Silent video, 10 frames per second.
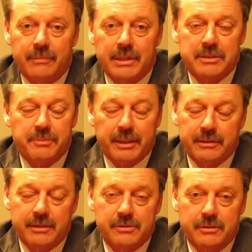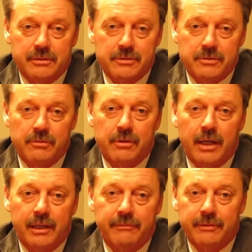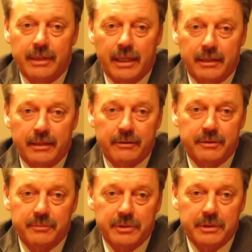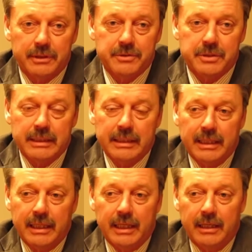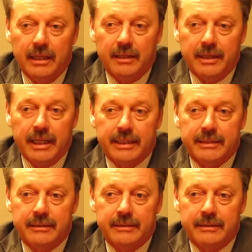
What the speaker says: The expectation is so high for that in our communities that